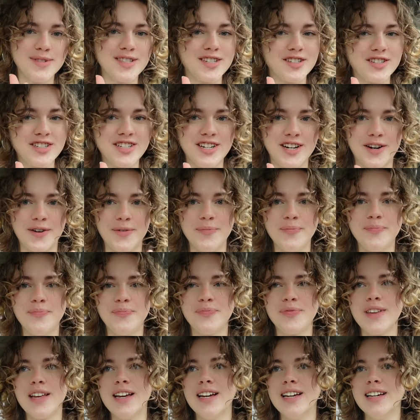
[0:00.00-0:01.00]
still Shiyo.
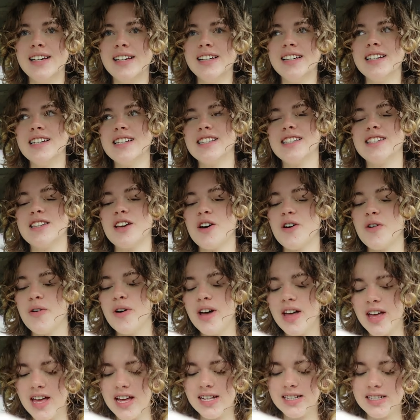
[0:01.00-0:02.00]
So
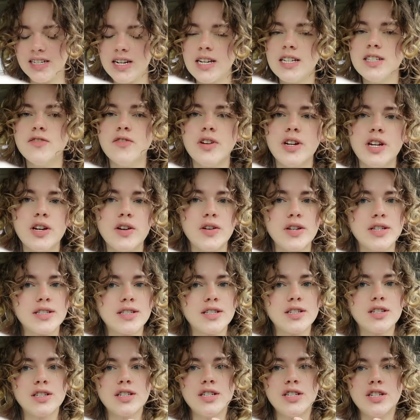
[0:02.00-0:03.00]
today's video is
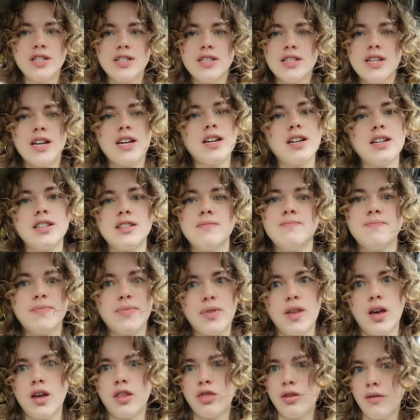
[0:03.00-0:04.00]
literally just a,
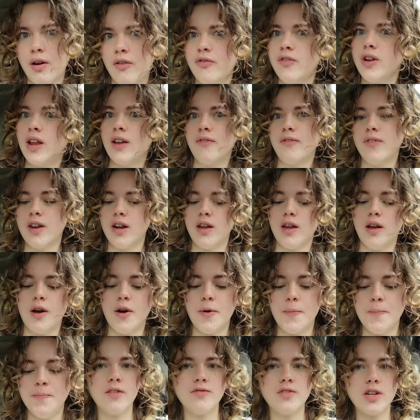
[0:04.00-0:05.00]
a, thrifting
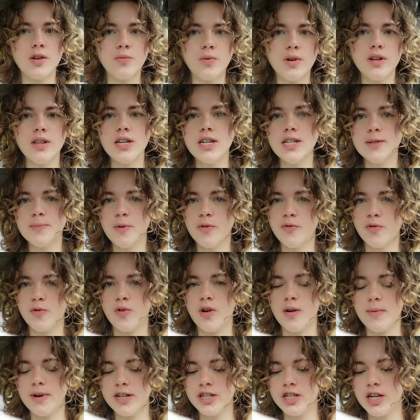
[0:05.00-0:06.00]
video. I've done one of these
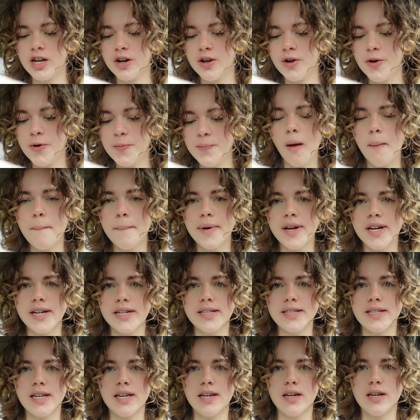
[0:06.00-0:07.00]
before on my channel,
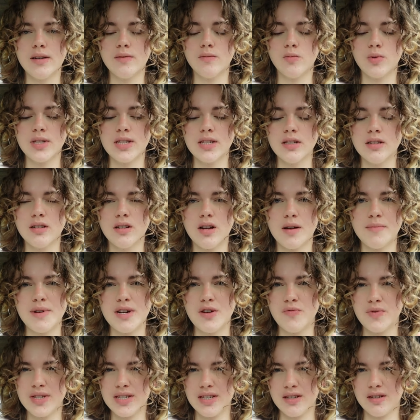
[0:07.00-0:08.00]
but it wasn't, I mean,
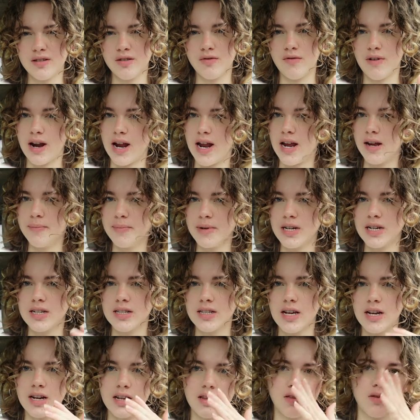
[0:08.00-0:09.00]
it wasn't great
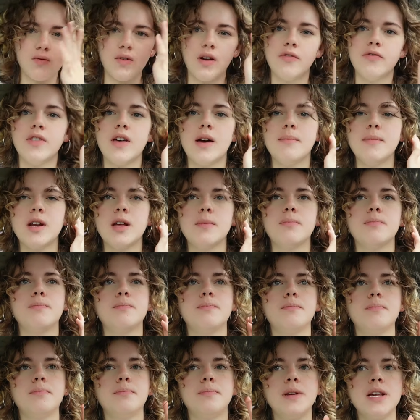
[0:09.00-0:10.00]
because I didn't thrift that many
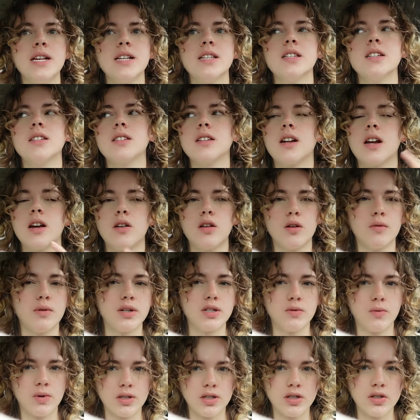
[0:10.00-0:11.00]
pieces and I only
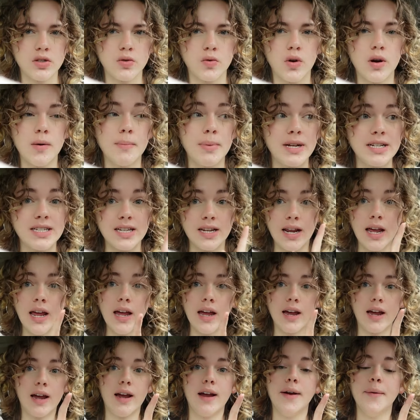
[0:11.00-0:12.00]
went to one store, but
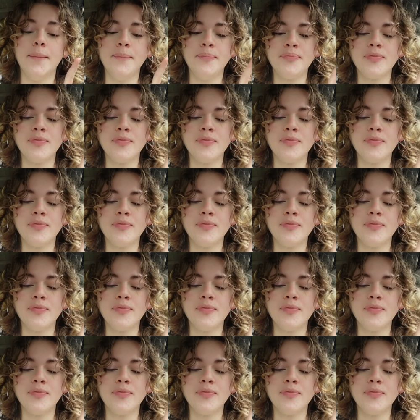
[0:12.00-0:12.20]
today